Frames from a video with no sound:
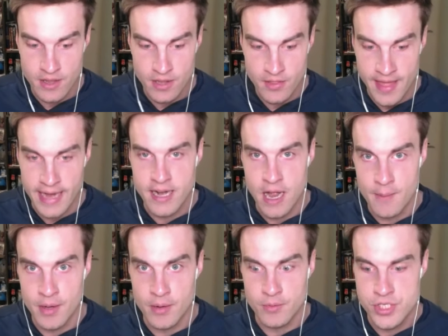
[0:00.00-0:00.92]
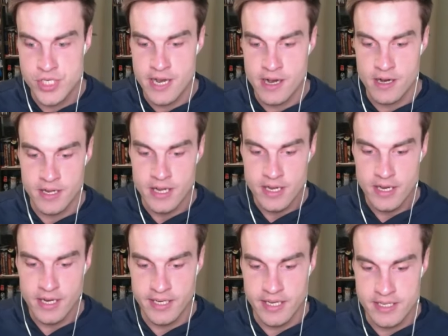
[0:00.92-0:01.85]
that comment was shared
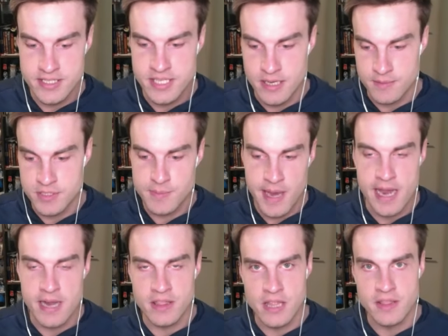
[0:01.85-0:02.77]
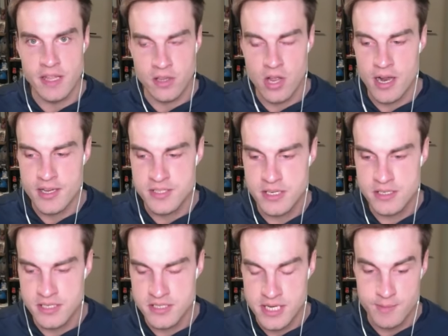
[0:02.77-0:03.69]
against Team Spain, and then they lost
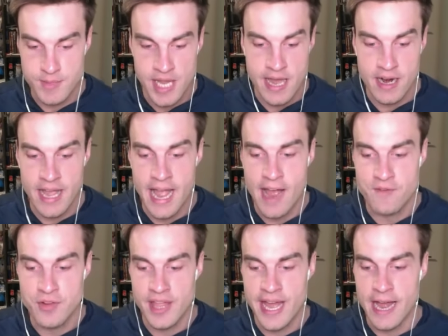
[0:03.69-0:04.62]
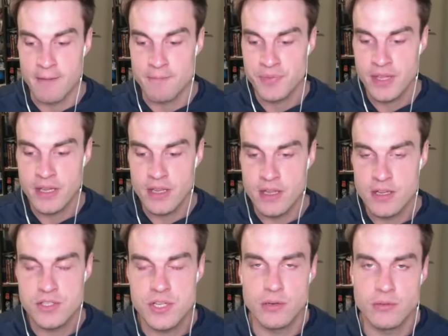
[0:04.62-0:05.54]
to Team Canada after that.
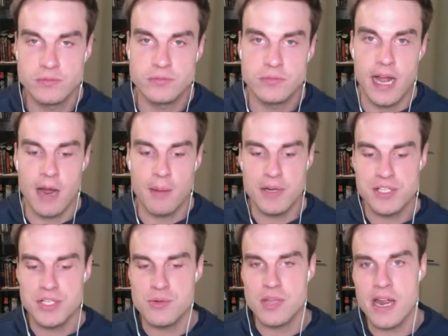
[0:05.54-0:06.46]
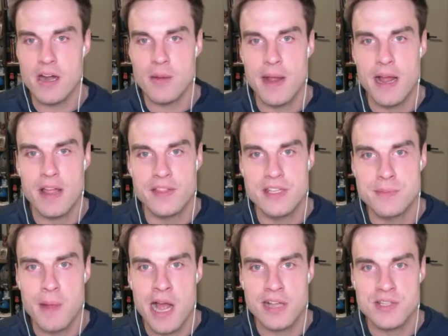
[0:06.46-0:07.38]
So, how much do you care about this
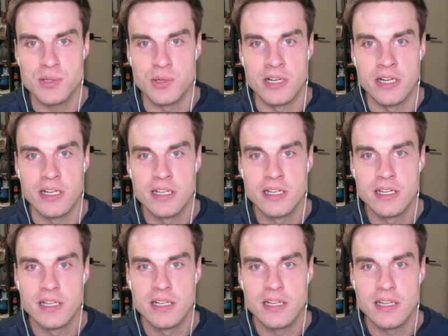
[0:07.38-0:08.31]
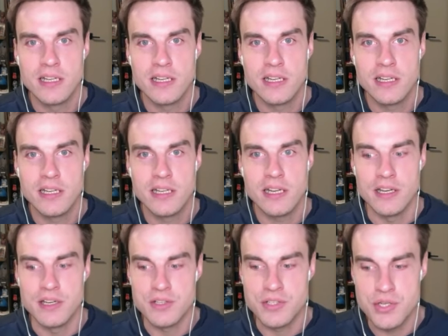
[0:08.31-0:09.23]
box score?
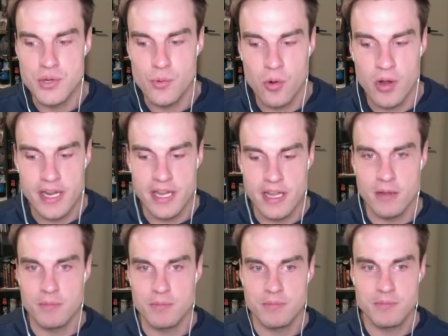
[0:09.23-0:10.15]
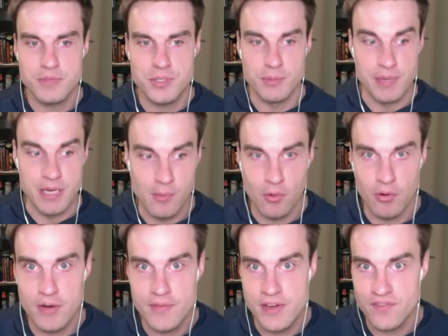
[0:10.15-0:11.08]
It, eh, do you want him to be
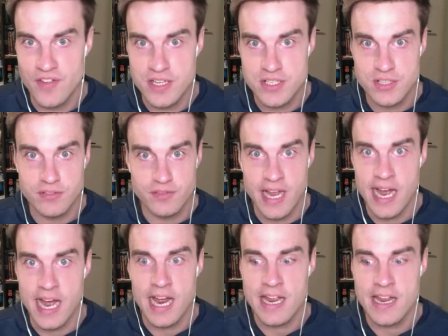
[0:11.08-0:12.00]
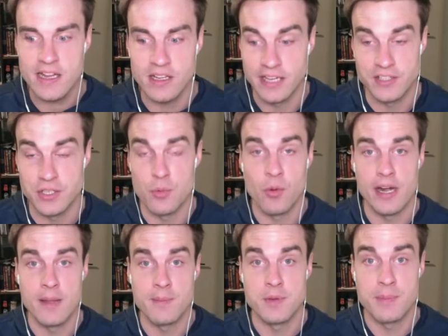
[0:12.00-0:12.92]
more of a defensive guy? Like, do you want
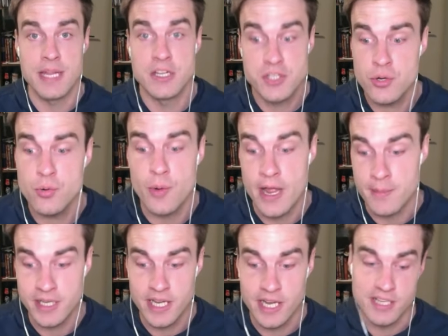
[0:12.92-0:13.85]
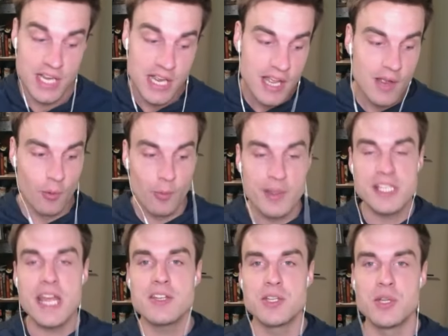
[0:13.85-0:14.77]
him to be a two way? Because when we
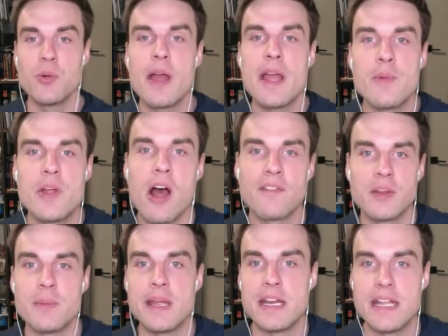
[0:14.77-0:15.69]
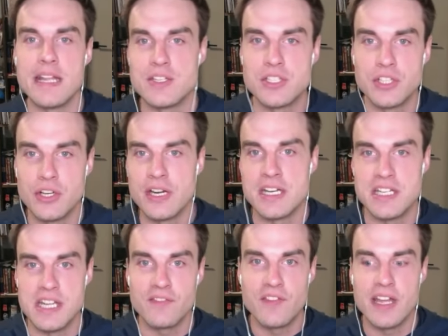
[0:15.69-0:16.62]
say two way, we often mean he's good at
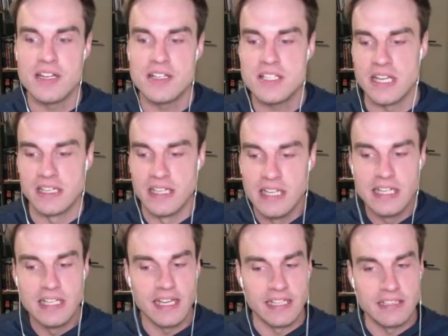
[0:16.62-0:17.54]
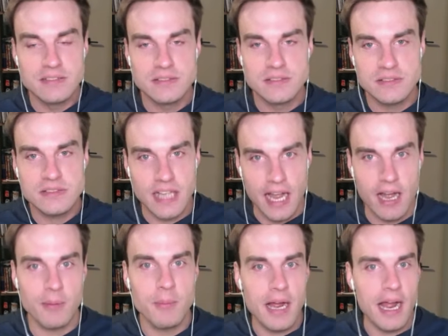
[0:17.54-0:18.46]
defense and like how